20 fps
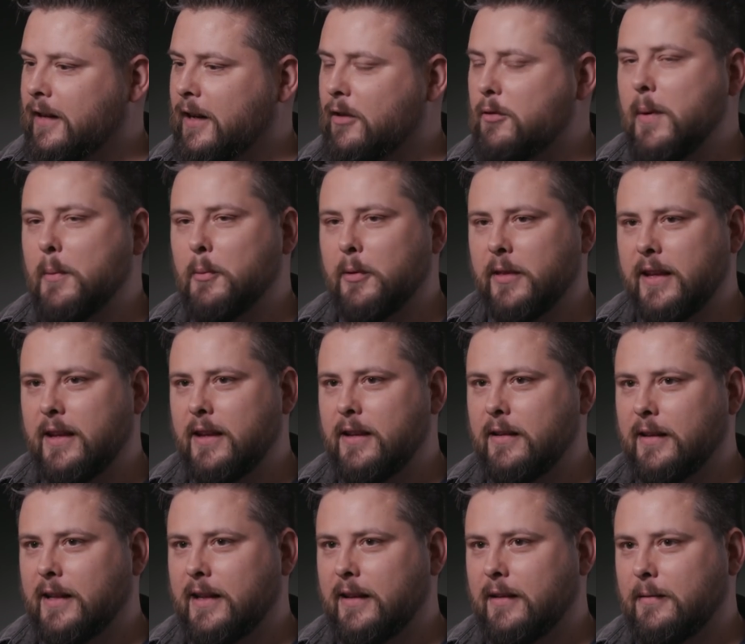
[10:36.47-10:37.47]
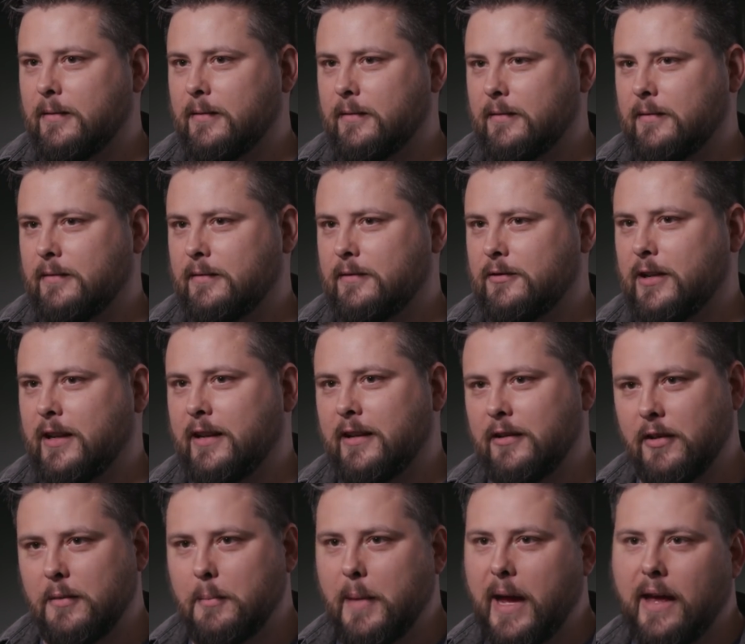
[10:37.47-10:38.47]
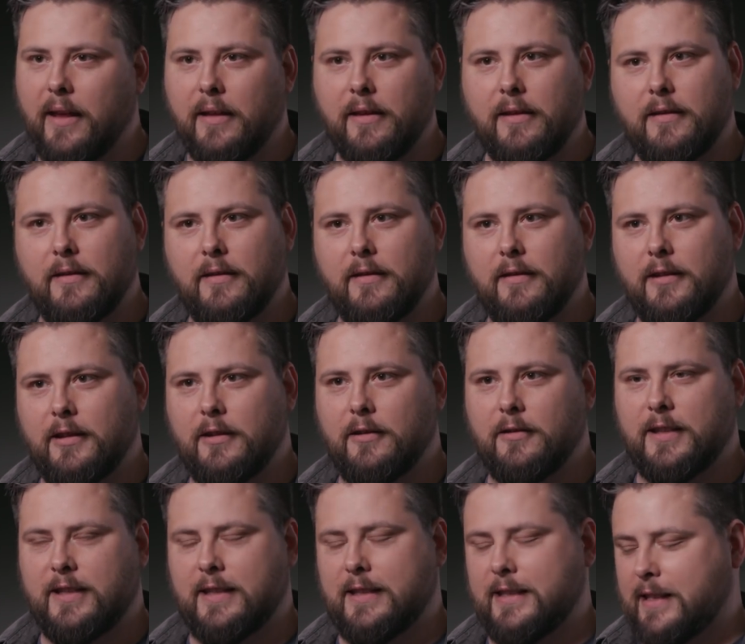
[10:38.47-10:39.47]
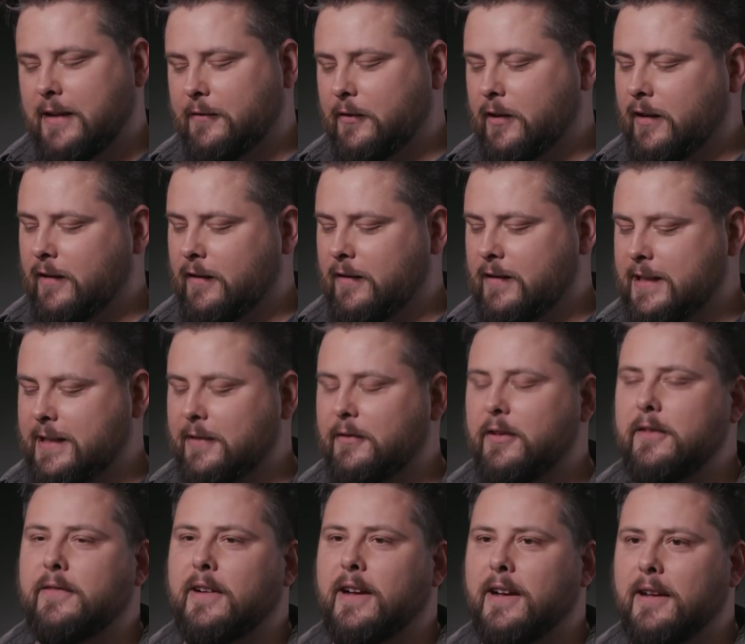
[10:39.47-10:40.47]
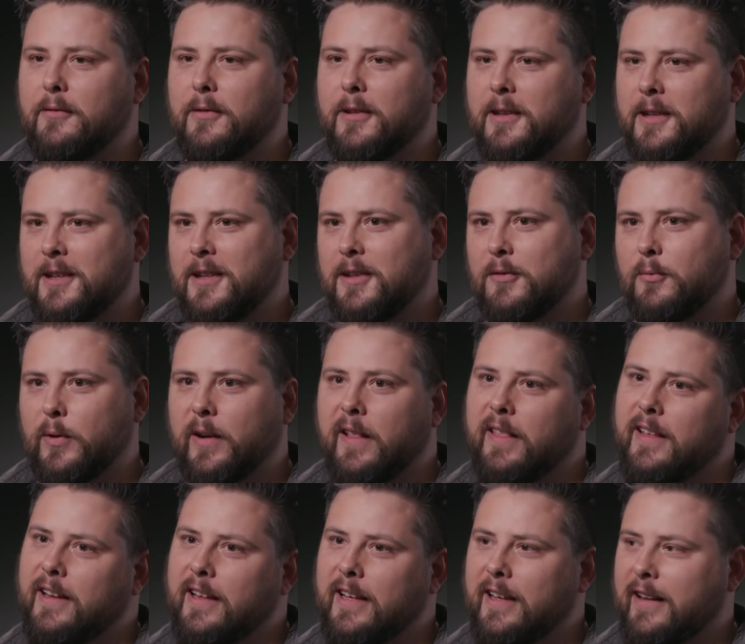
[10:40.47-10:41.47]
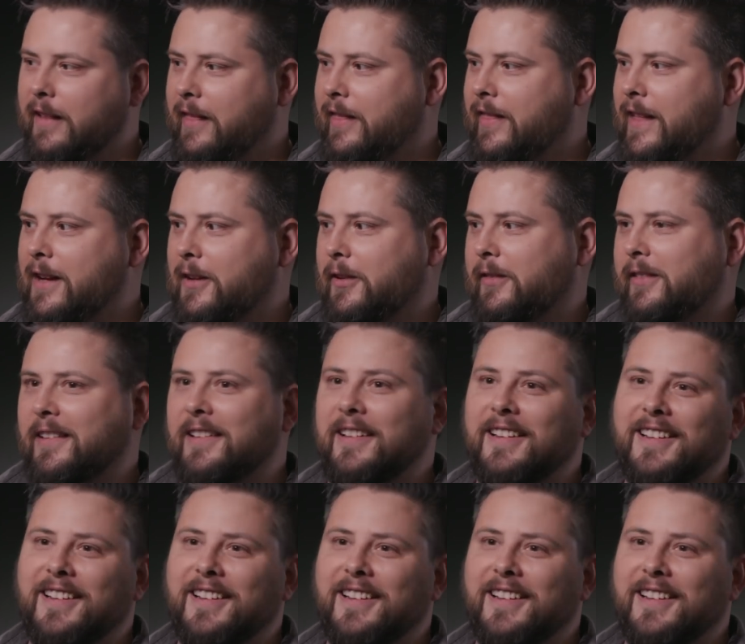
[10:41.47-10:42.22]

I remember thinking like trying to do the math. You know, this is 775. When are they going to hit a thousand?